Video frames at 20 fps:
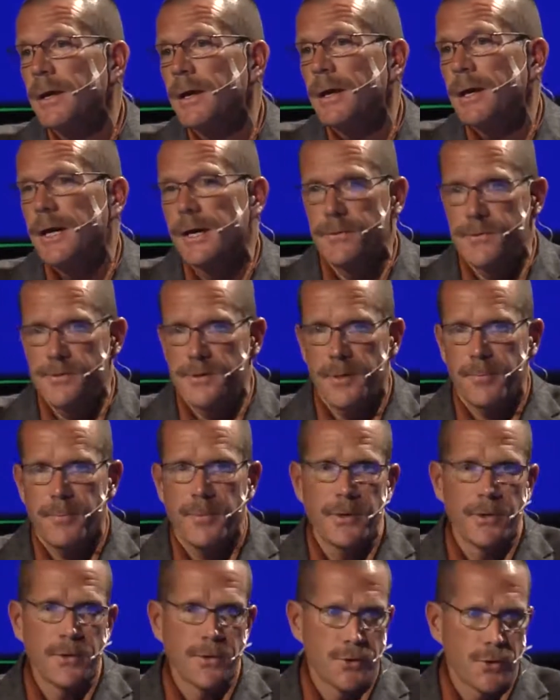I was up
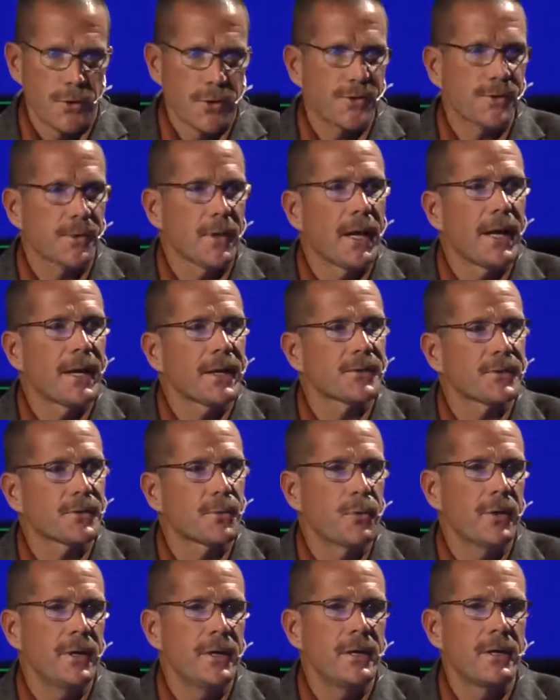there just last
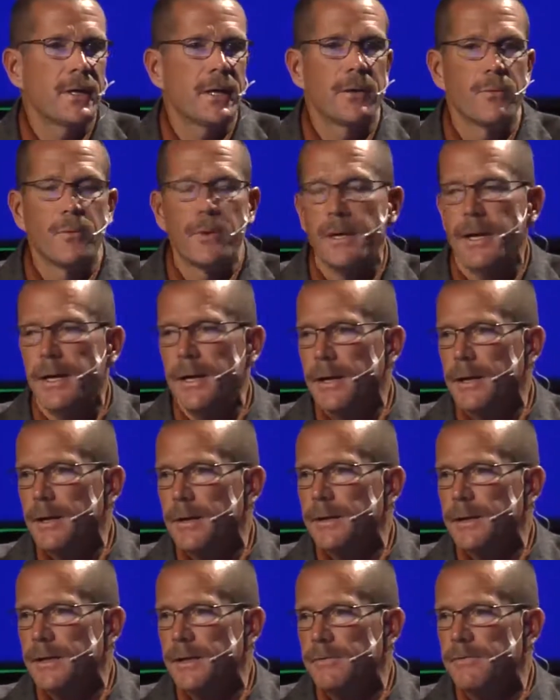week, and we had
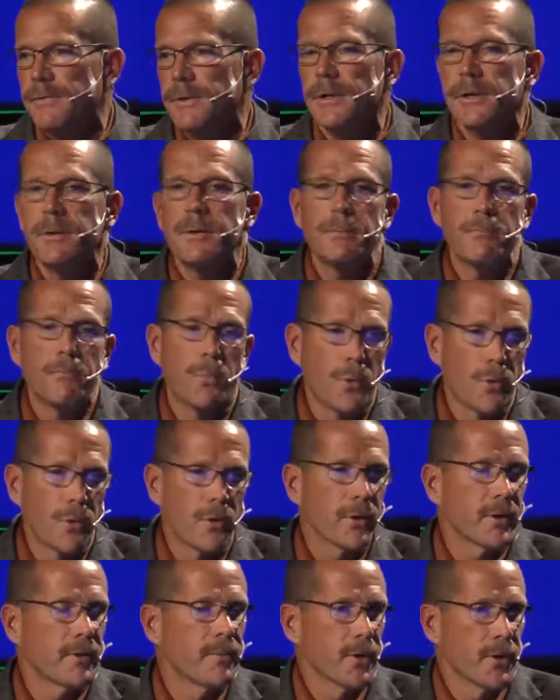even
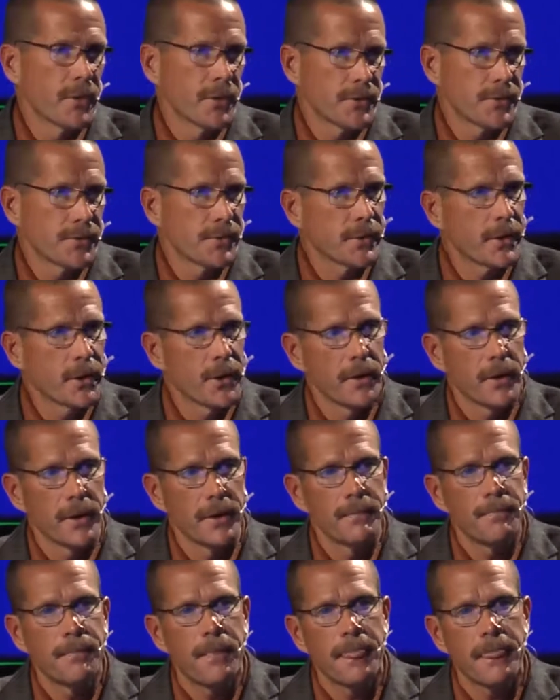more emergence occurring.
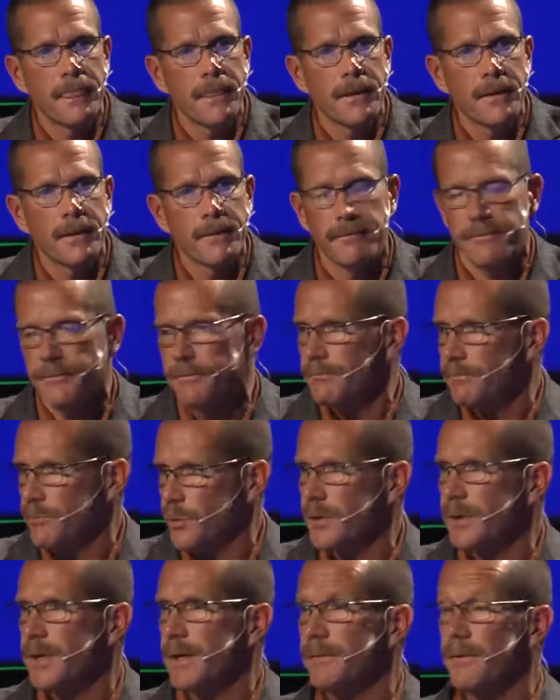
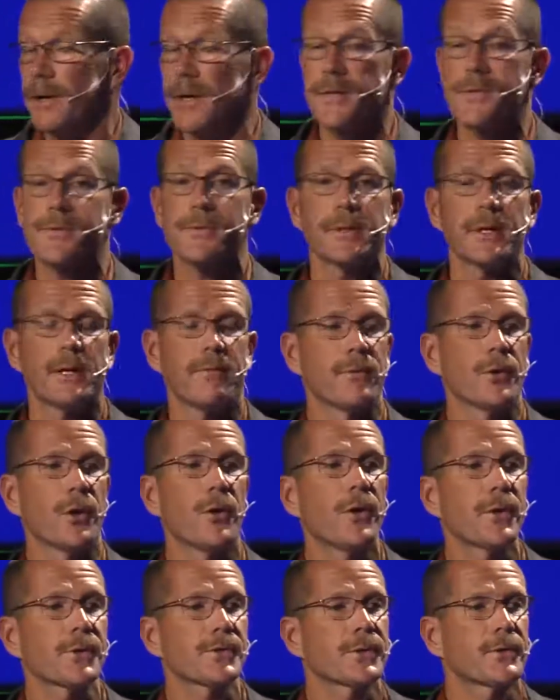Honestly, I've
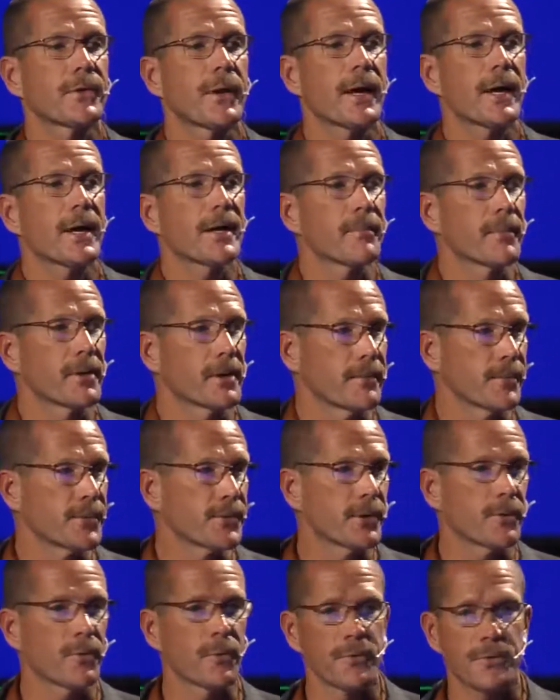lost track, but I'm
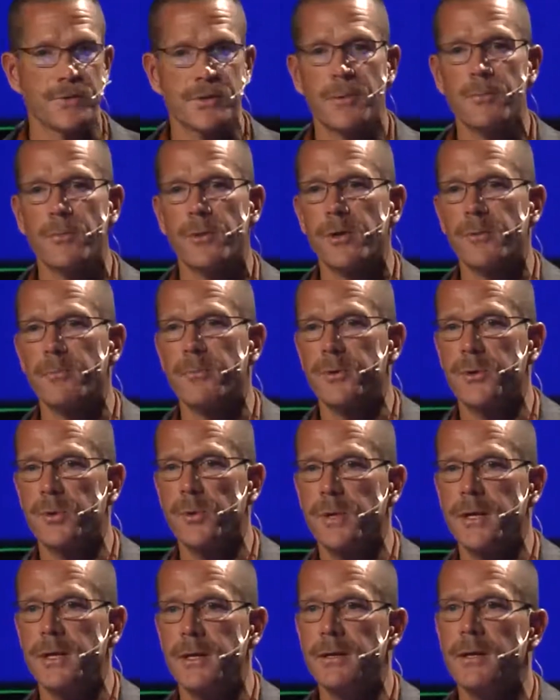sure we're somewhere
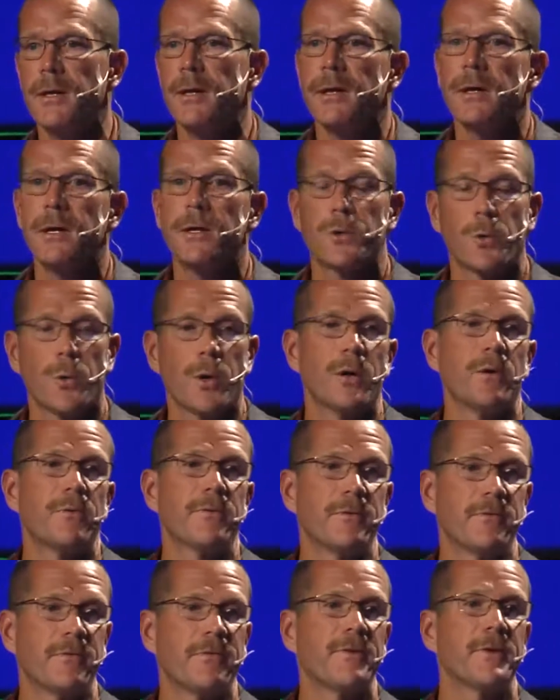between 12
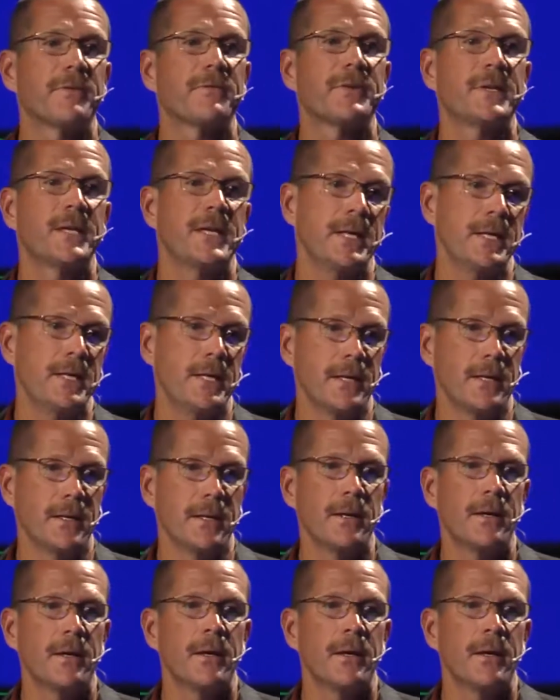and 15